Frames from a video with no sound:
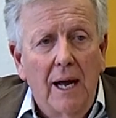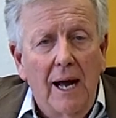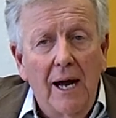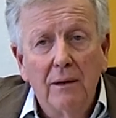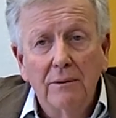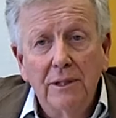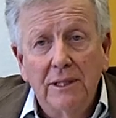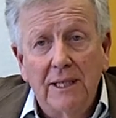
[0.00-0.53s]

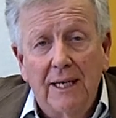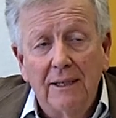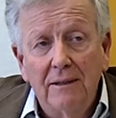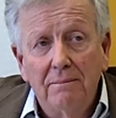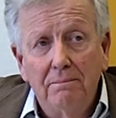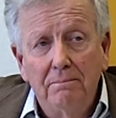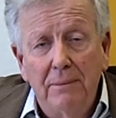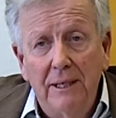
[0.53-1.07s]
How has
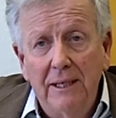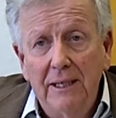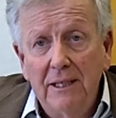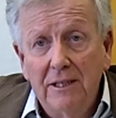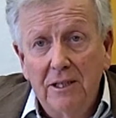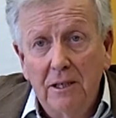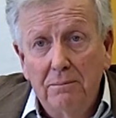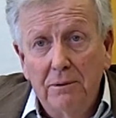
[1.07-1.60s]
that been
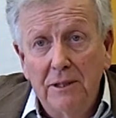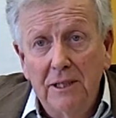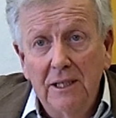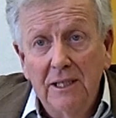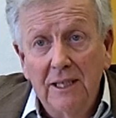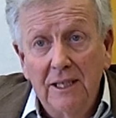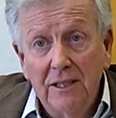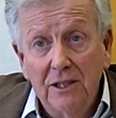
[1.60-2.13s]

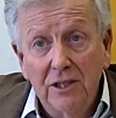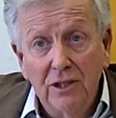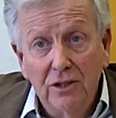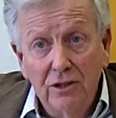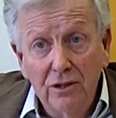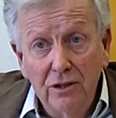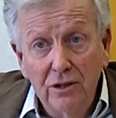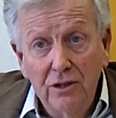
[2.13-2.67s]
interpreted and
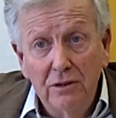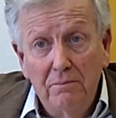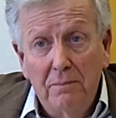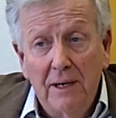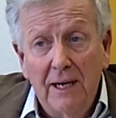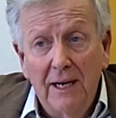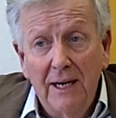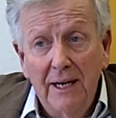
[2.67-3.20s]
understood
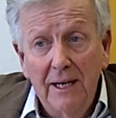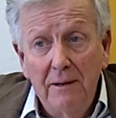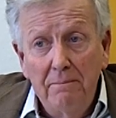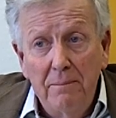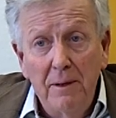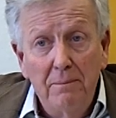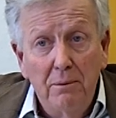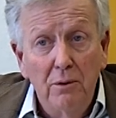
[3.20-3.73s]
by
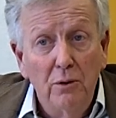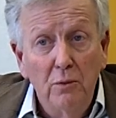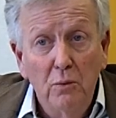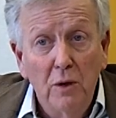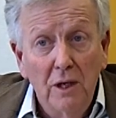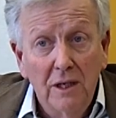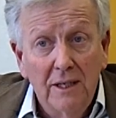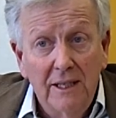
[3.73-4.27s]
people who
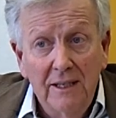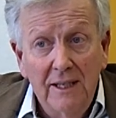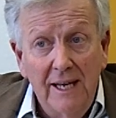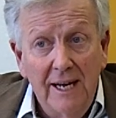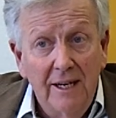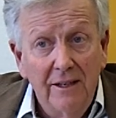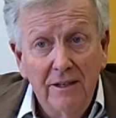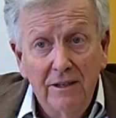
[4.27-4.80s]
work in
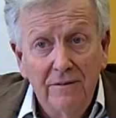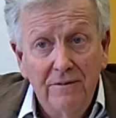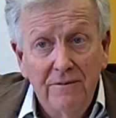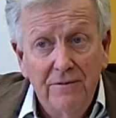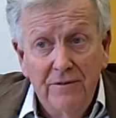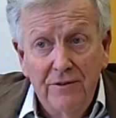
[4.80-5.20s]
the area of